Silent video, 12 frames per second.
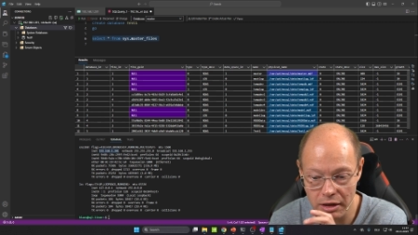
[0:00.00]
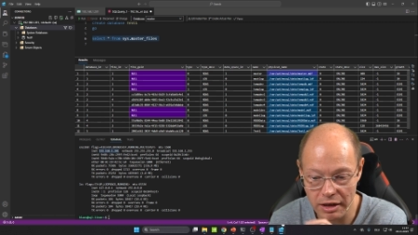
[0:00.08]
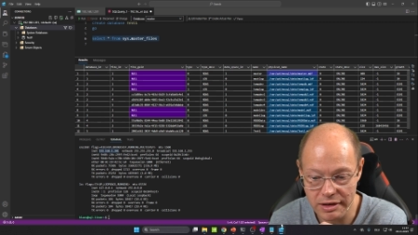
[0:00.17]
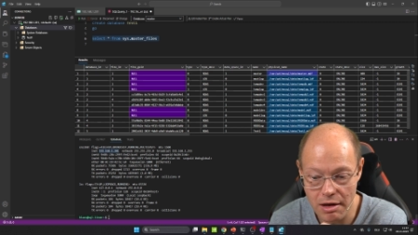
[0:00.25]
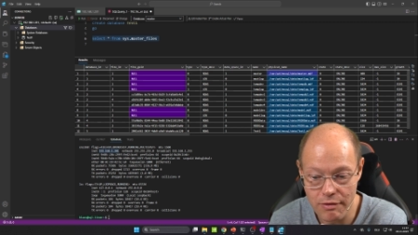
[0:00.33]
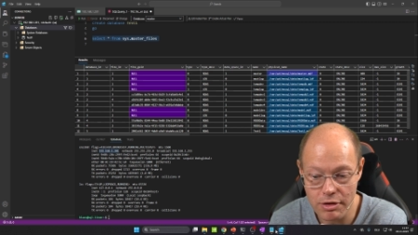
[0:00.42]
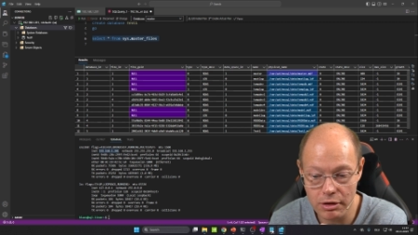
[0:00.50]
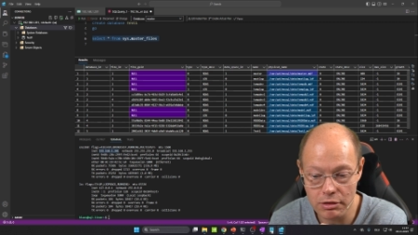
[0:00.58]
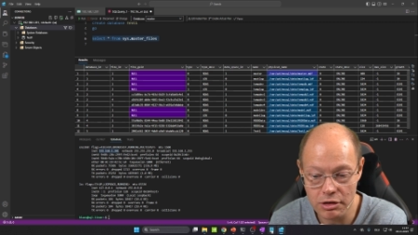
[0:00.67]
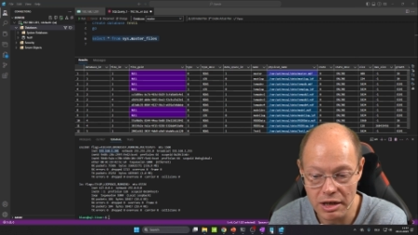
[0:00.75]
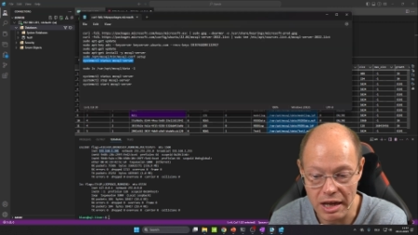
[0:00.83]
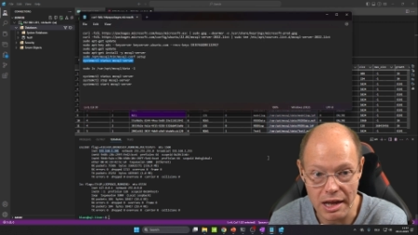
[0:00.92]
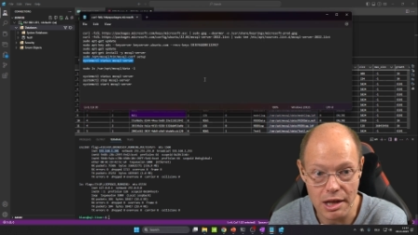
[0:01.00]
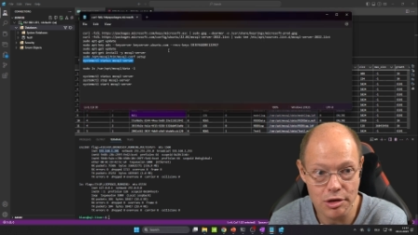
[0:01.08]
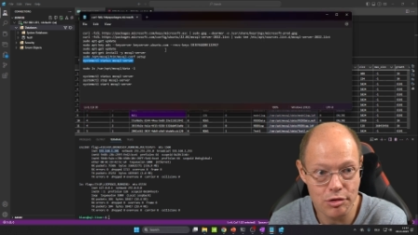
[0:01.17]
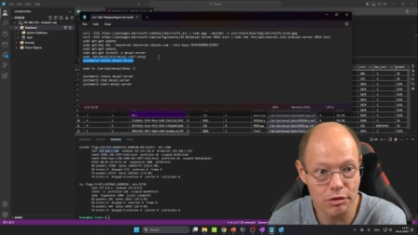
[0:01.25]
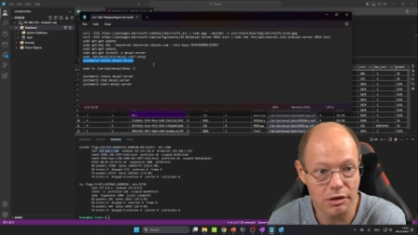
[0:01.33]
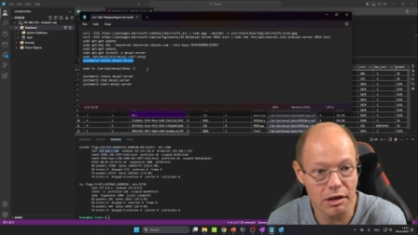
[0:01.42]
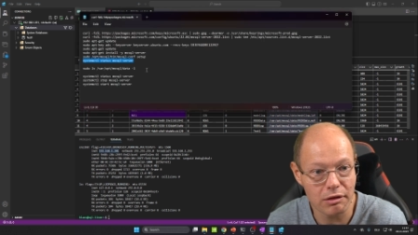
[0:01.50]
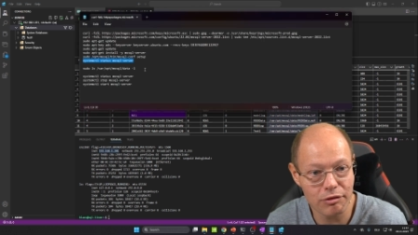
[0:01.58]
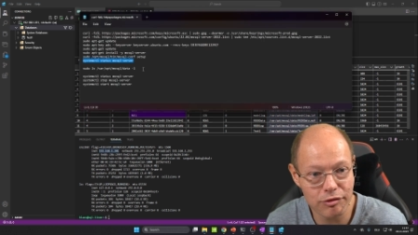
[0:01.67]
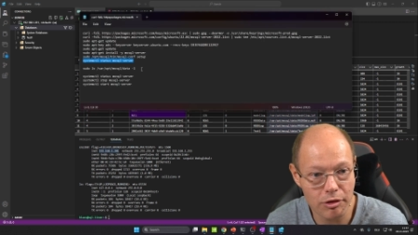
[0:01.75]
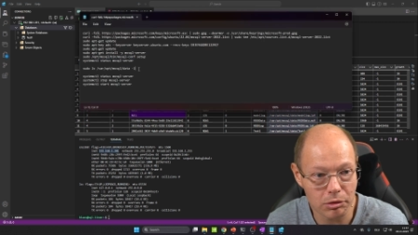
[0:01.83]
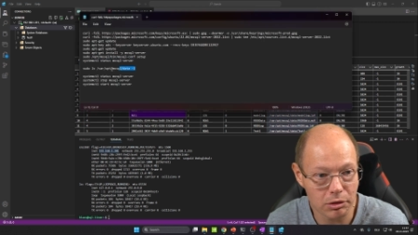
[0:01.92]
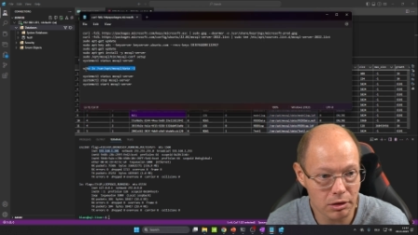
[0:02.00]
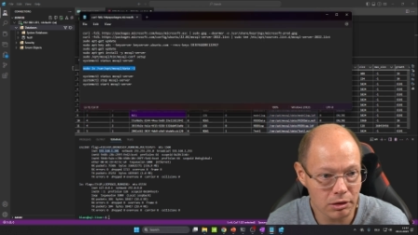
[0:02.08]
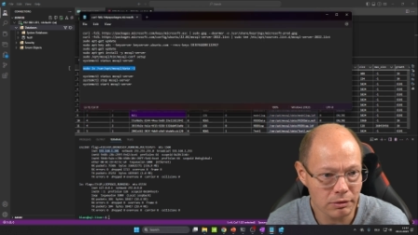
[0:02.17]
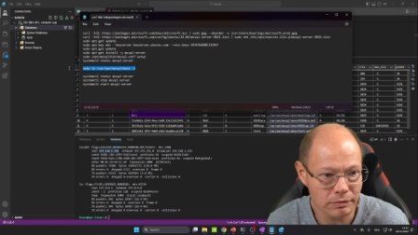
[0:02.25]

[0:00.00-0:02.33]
Let's have a look into that folder.